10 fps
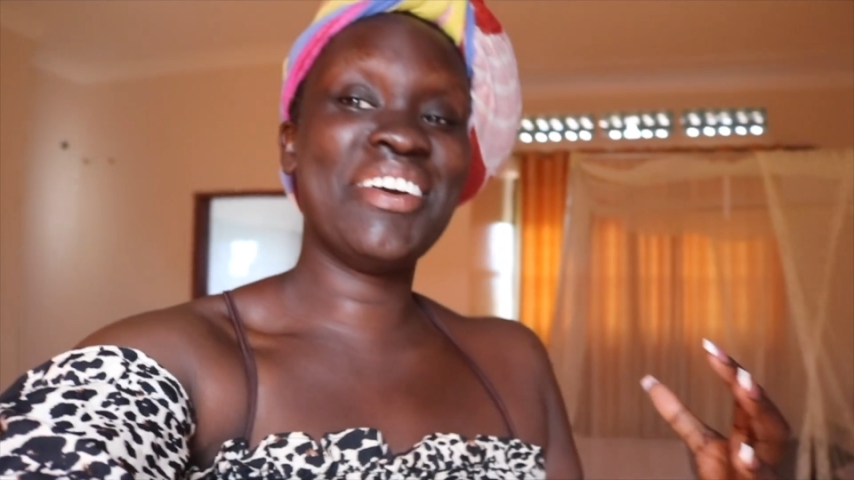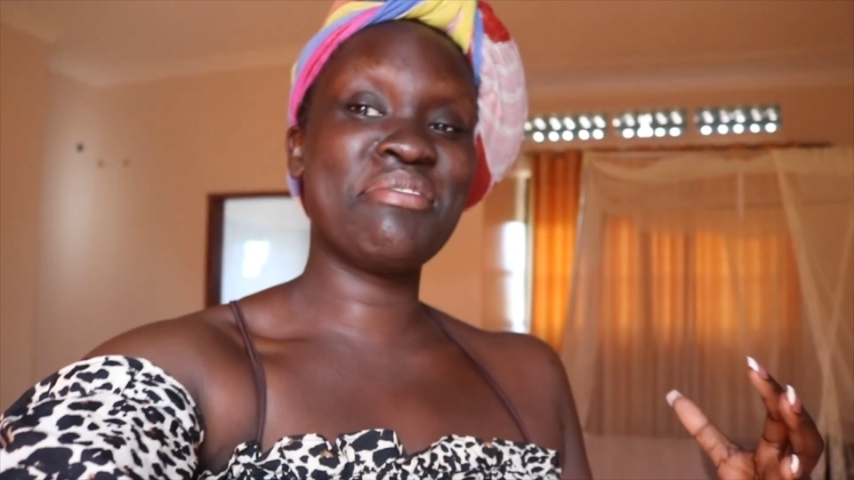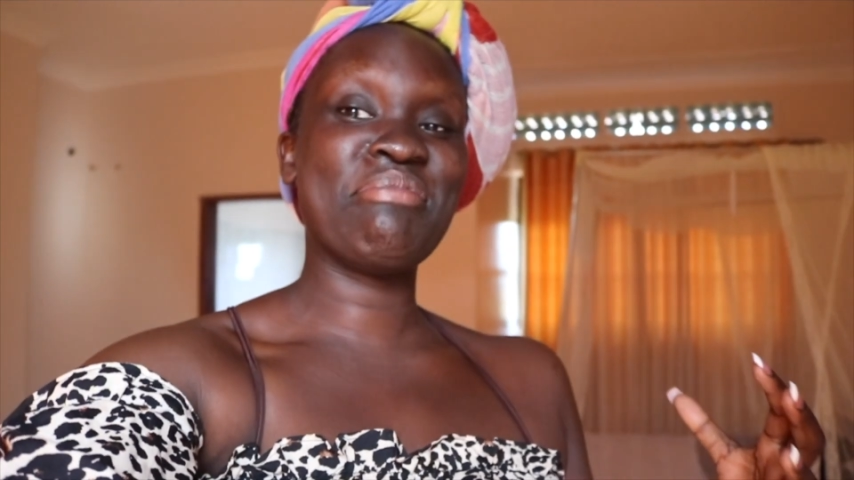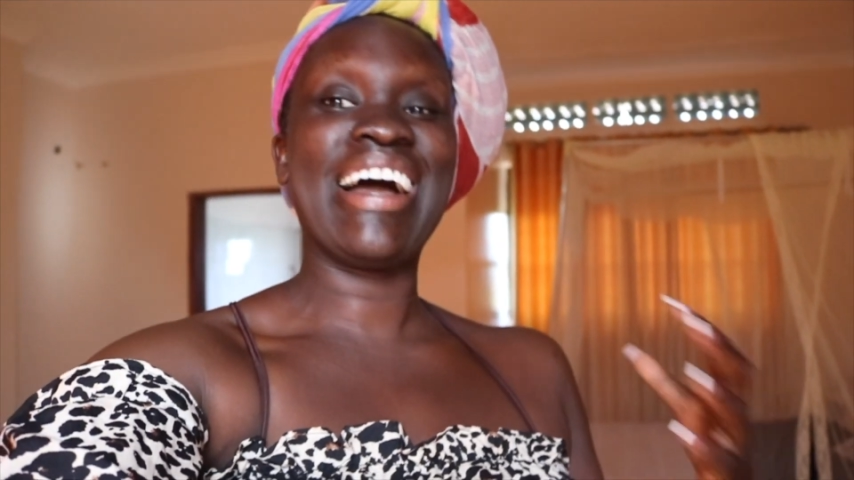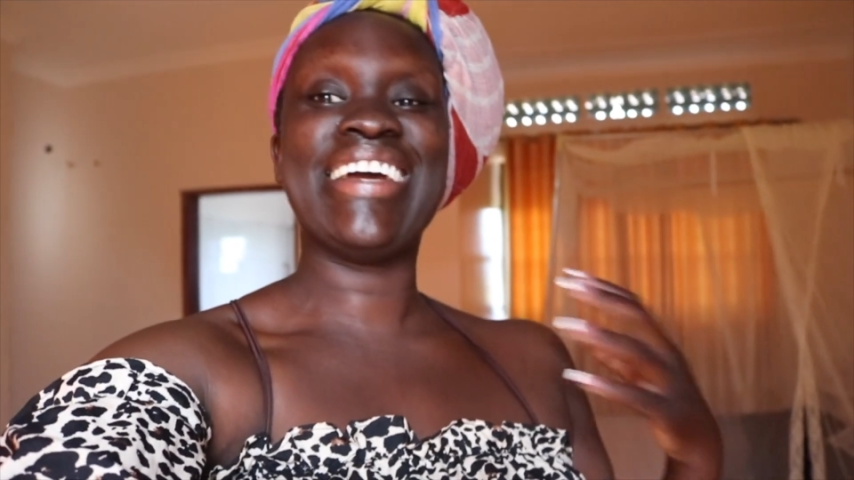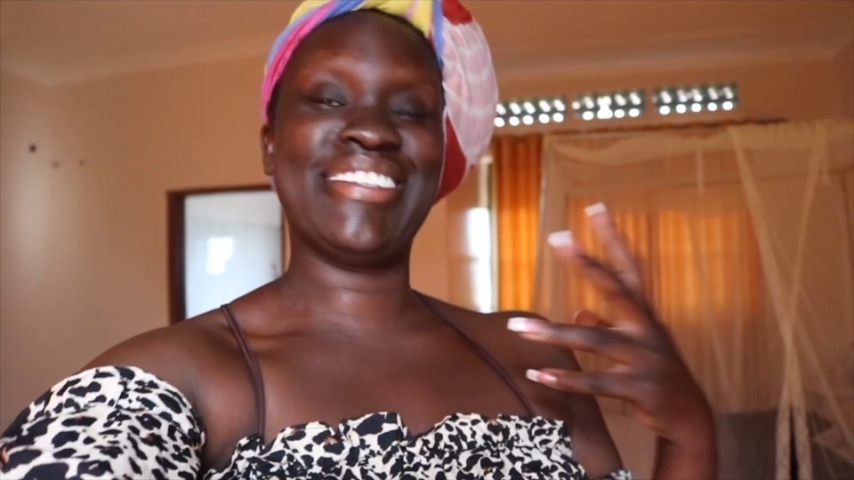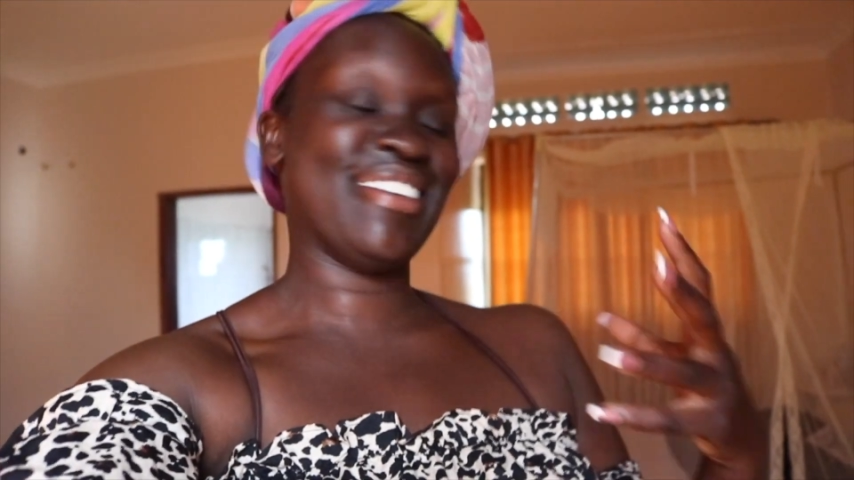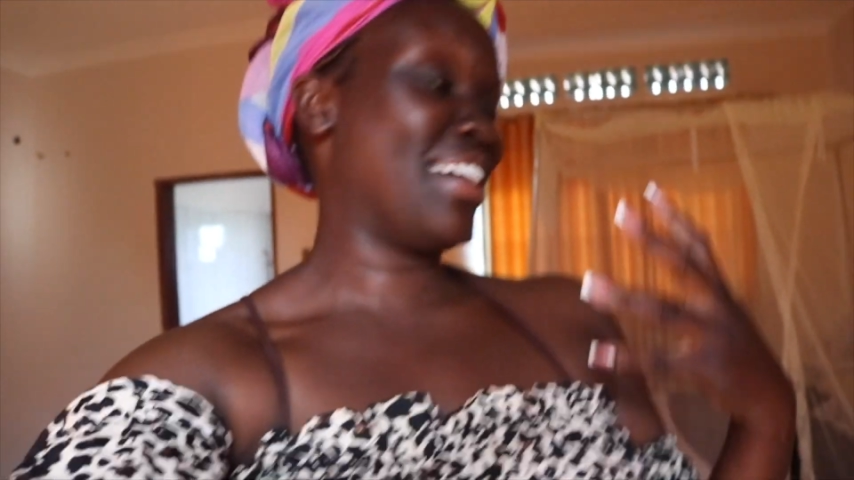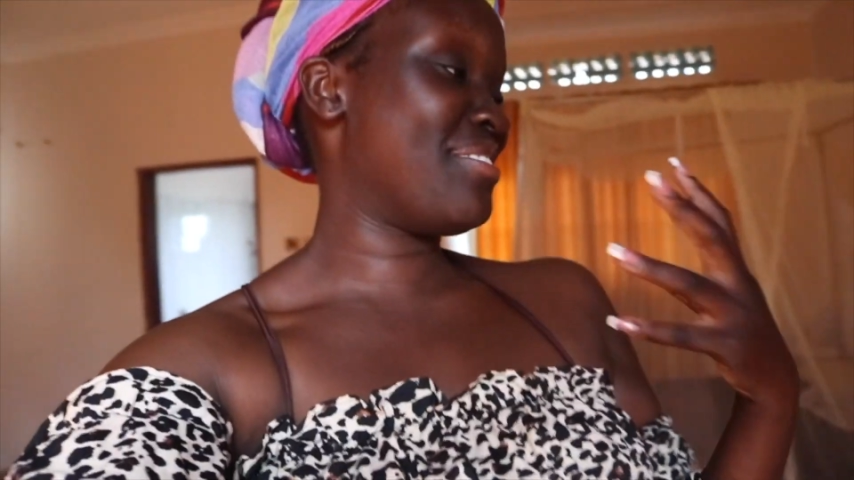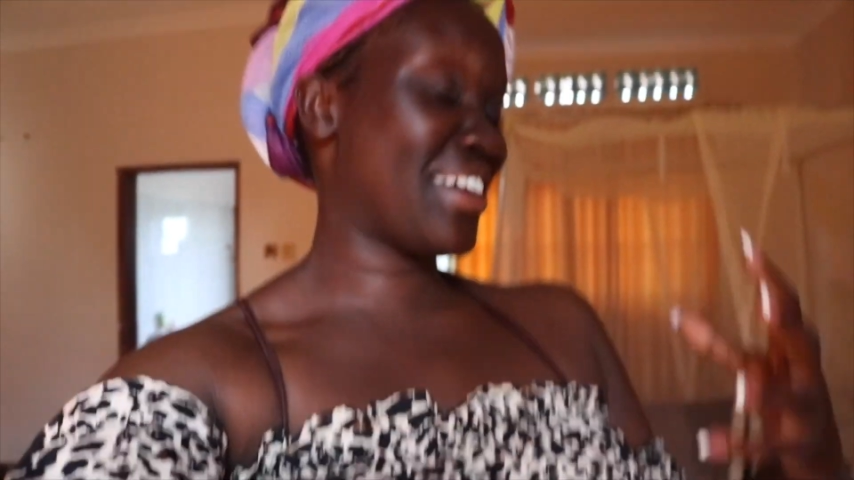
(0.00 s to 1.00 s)
but I
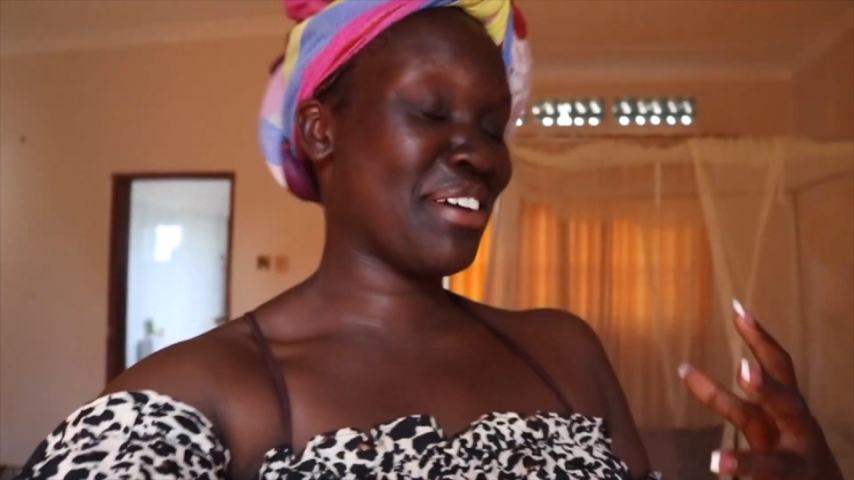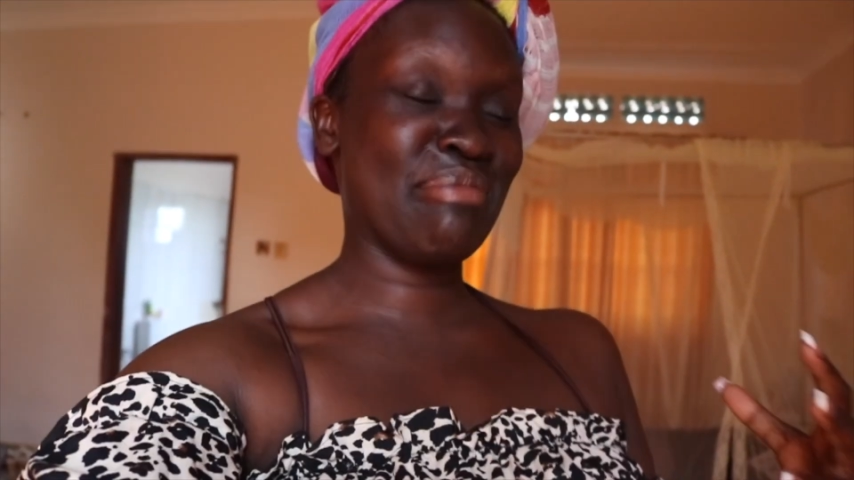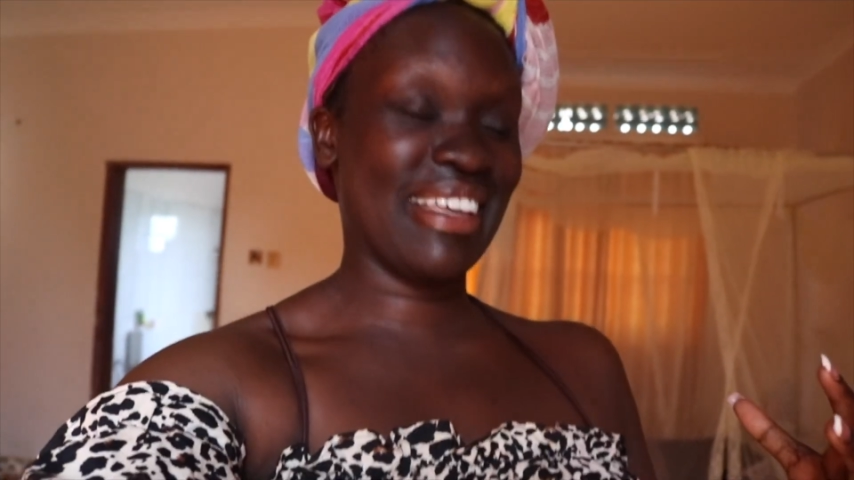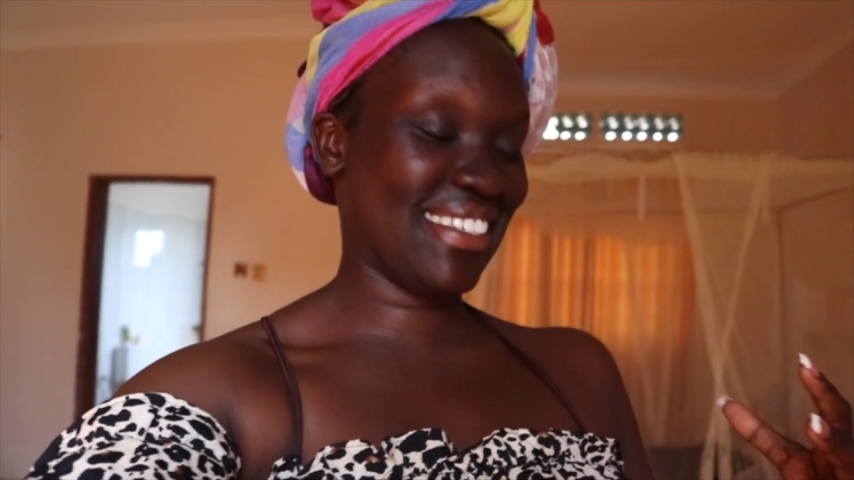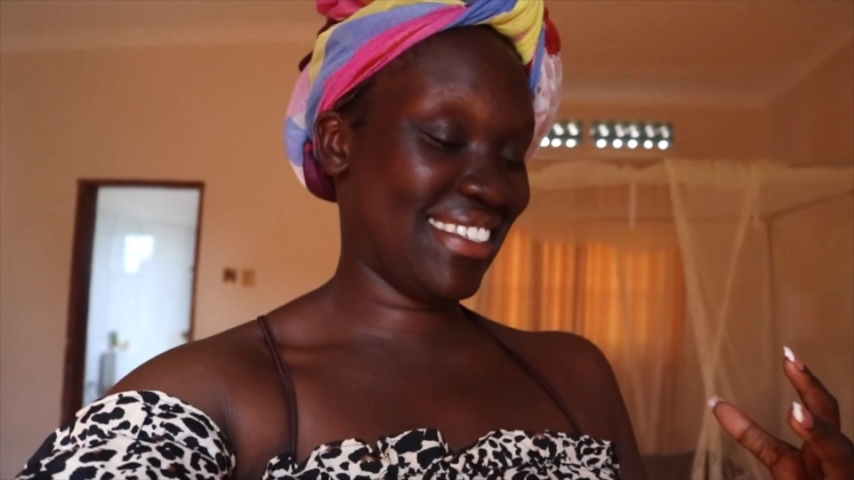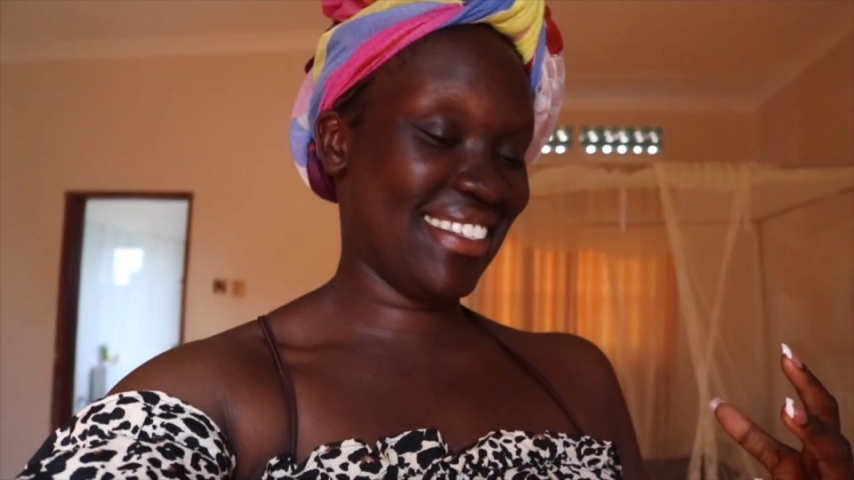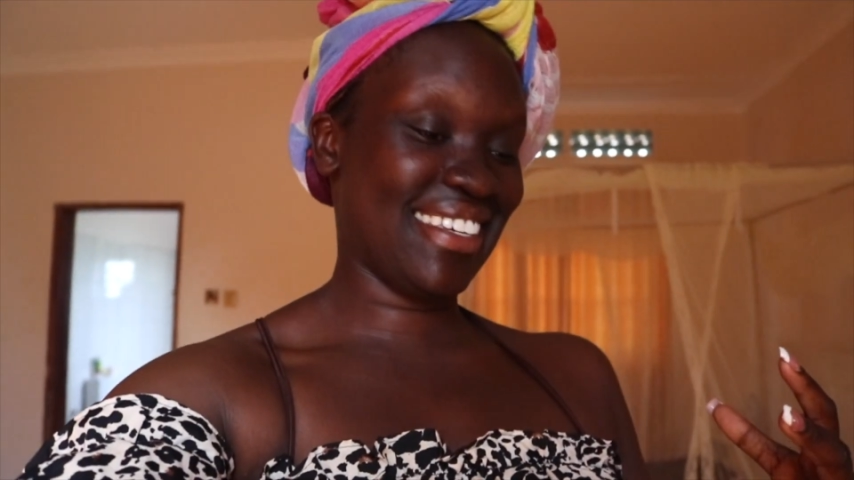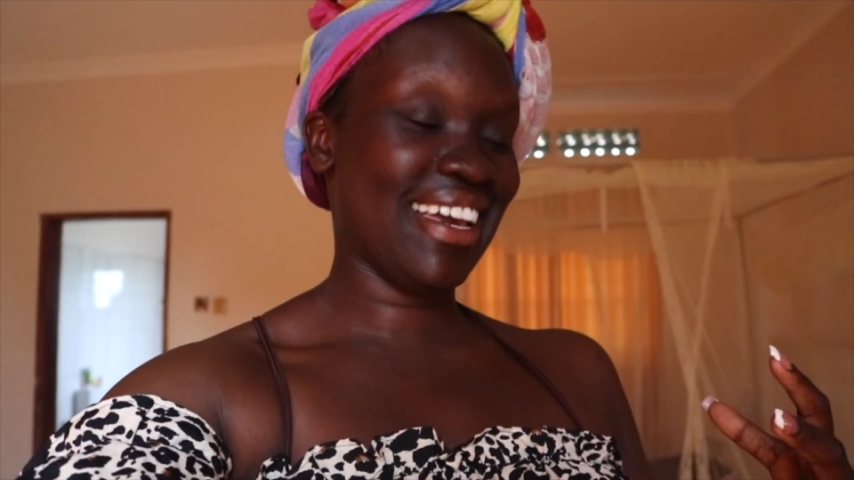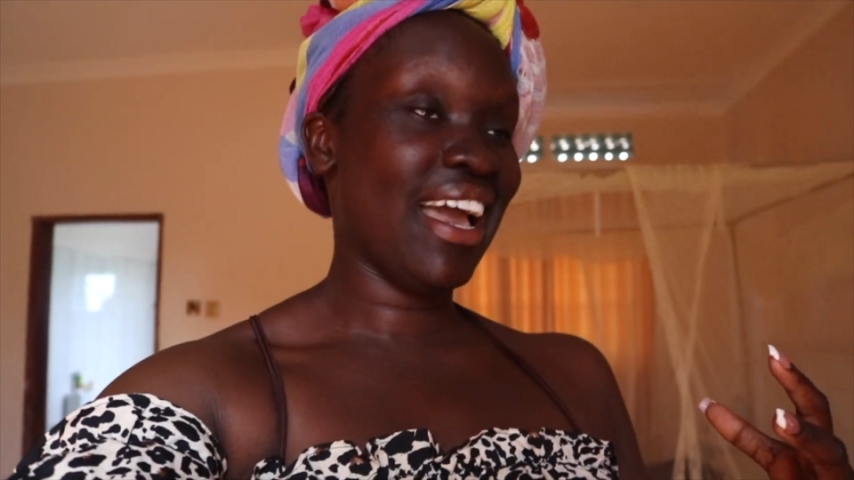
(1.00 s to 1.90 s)
don't have the capacity.